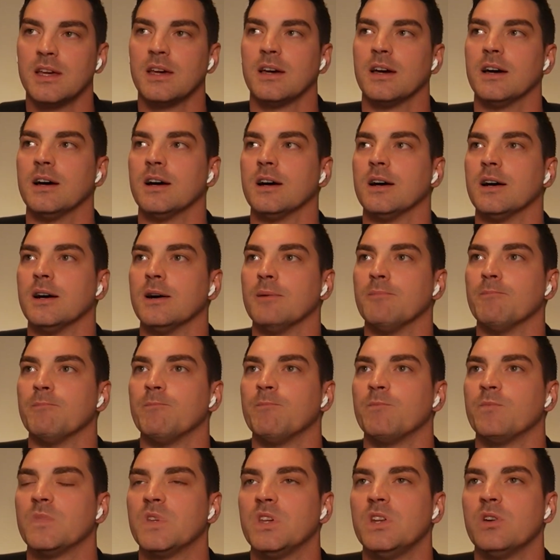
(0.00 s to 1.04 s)
When
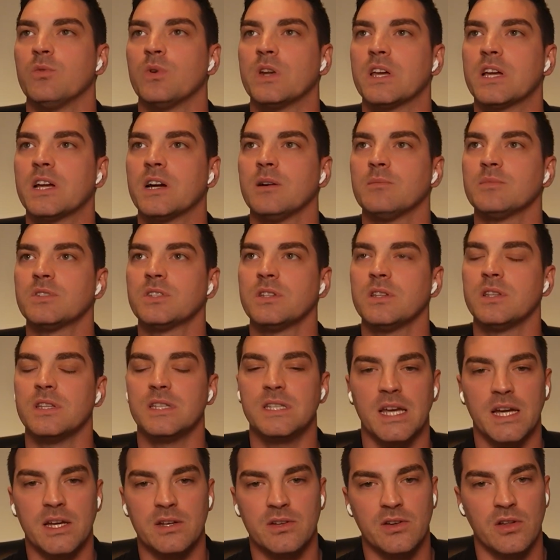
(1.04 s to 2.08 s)
it comes to the
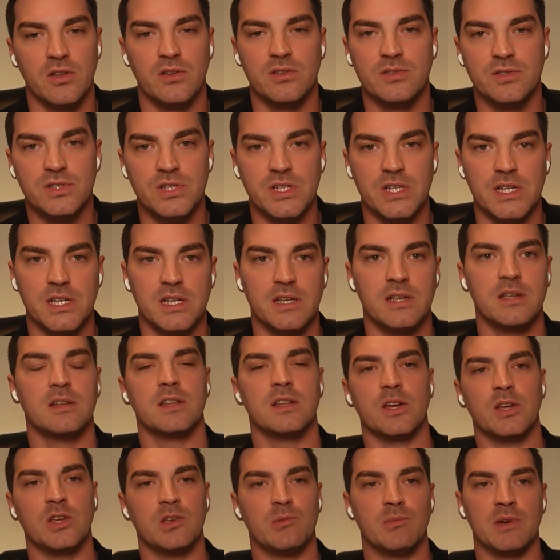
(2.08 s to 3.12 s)
technology,
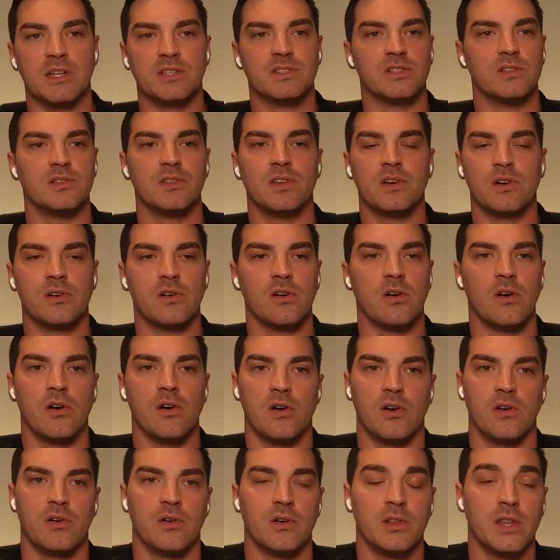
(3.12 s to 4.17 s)
like you mentioned, there
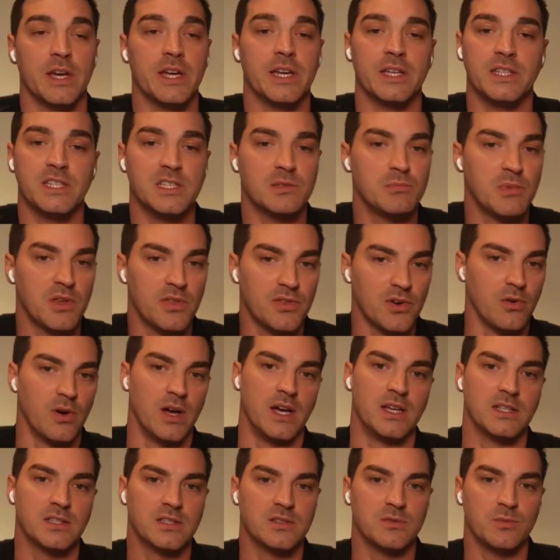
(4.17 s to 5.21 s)
are, like at
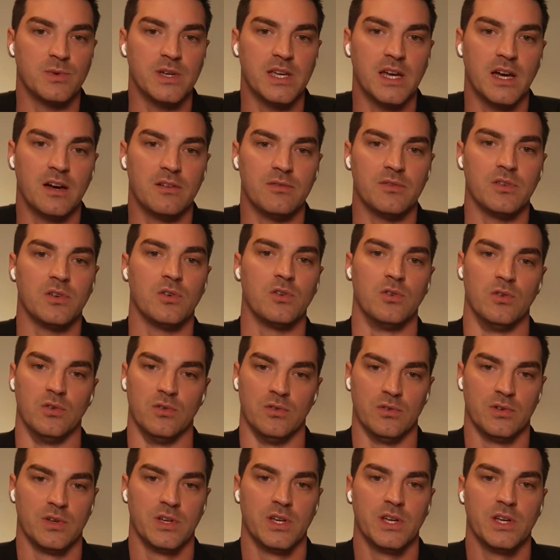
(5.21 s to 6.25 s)
SmythOS, we have a
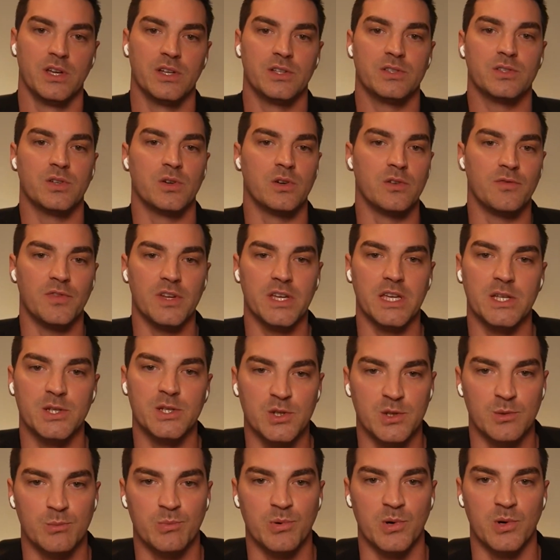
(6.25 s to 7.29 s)
whole
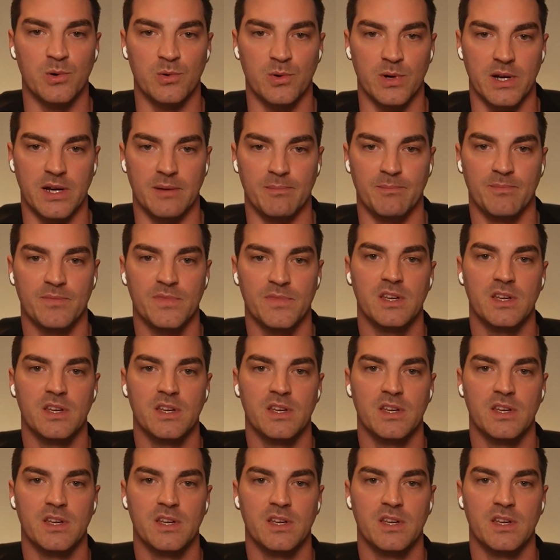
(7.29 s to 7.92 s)
certification program.